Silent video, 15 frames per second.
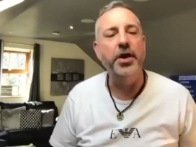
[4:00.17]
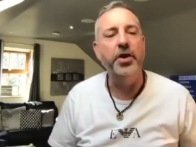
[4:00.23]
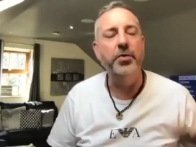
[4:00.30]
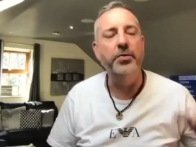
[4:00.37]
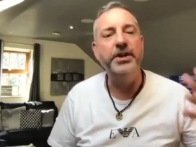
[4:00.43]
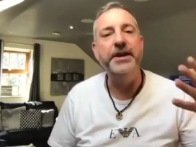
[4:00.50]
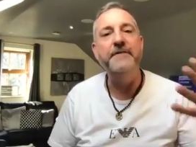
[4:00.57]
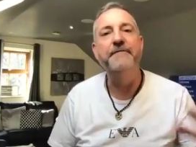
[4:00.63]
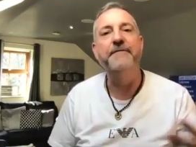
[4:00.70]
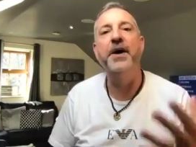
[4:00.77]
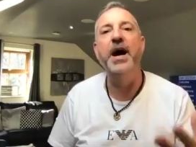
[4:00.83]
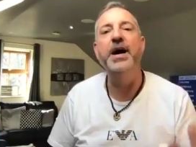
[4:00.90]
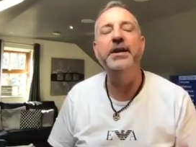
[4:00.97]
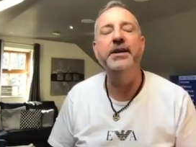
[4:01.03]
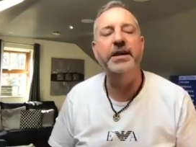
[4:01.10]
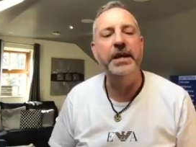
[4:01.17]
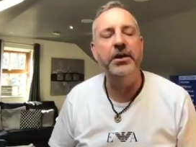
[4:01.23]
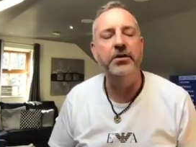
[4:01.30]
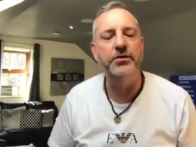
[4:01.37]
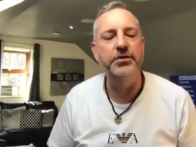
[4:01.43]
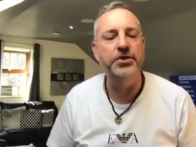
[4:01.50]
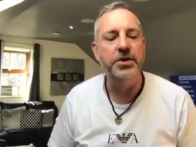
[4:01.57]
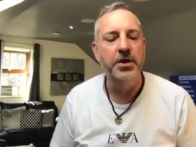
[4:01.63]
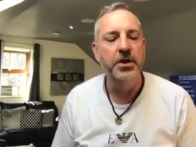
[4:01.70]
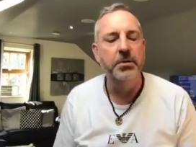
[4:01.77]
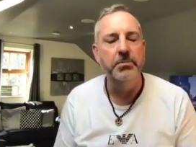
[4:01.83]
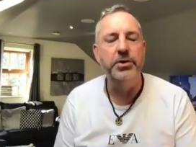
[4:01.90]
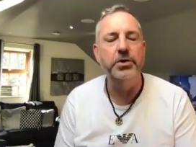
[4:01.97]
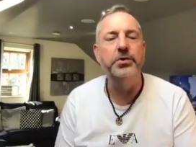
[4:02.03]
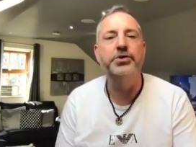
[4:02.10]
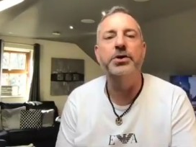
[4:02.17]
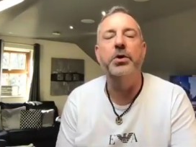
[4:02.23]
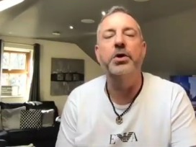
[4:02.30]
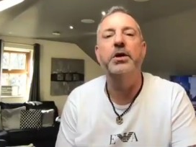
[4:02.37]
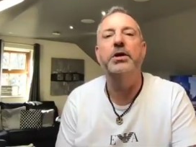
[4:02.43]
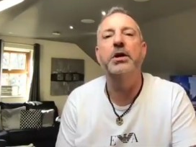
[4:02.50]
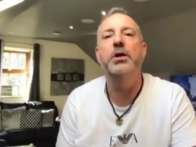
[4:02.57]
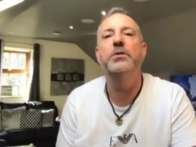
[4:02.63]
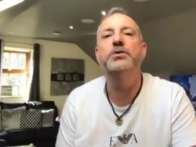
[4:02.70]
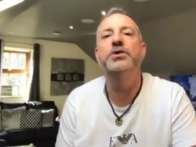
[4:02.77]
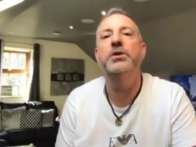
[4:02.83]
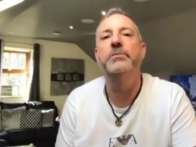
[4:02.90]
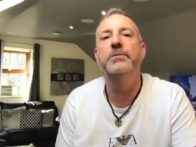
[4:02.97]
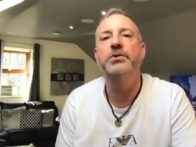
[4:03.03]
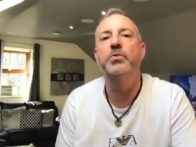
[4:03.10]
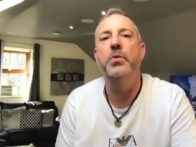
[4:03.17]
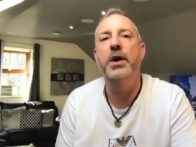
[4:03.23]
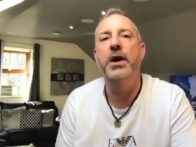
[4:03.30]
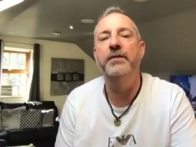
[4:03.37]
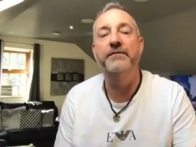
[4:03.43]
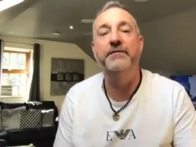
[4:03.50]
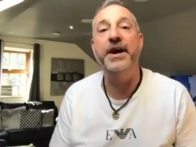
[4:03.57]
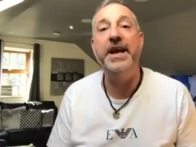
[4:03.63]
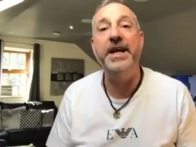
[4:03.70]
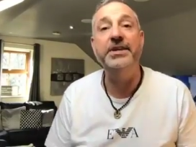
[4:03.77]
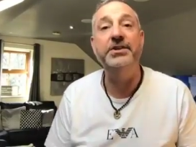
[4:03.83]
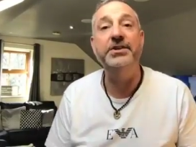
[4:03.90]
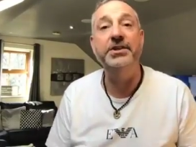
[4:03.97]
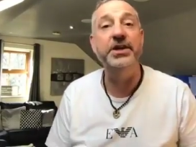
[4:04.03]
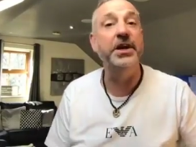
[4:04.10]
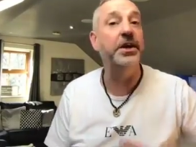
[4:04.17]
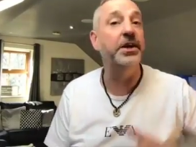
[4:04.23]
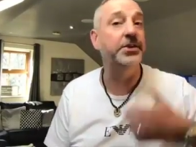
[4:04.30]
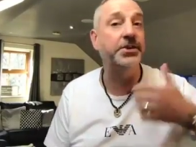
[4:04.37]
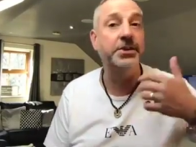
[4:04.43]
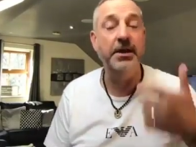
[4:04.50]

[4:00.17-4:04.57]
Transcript: only find deals but also close them as well. Financiers,